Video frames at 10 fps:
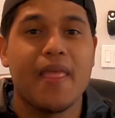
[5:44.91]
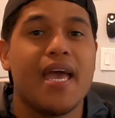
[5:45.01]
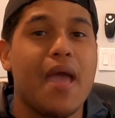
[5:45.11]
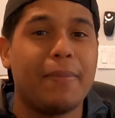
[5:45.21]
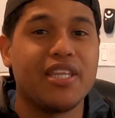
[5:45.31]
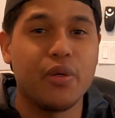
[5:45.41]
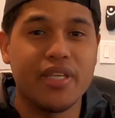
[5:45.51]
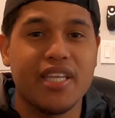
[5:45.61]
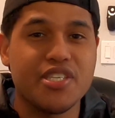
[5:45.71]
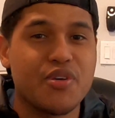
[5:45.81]
And by
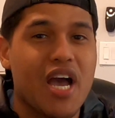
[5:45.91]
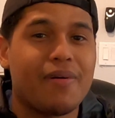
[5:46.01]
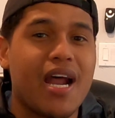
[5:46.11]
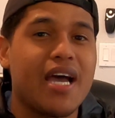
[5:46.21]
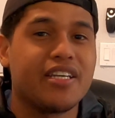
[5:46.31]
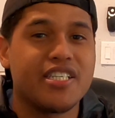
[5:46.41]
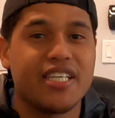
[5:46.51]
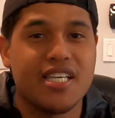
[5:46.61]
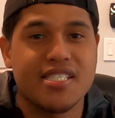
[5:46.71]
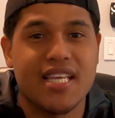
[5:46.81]
doing this, you have a higher
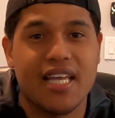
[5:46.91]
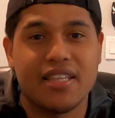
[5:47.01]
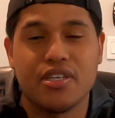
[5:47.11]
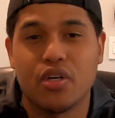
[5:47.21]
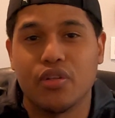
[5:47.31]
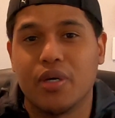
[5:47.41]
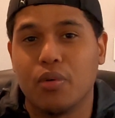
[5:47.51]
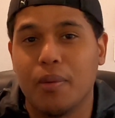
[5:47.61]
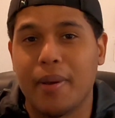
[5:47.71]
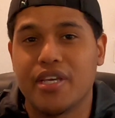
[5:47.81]
chance that, you know, they
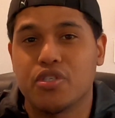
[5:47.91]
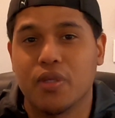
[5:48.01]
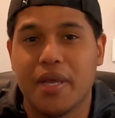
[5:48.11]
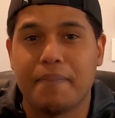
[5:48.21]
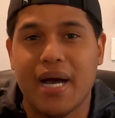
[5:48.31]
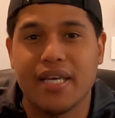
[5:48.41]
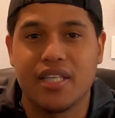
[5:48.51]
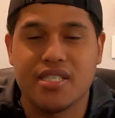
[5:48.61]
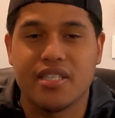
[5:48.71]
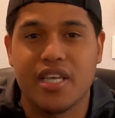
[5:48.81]
will eventually buy
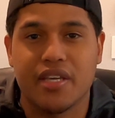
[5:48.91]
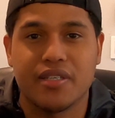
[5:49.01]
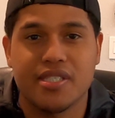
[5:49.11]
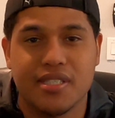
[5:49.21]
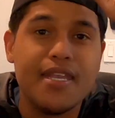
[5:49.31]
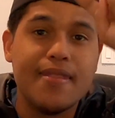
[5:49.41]
the sneakers.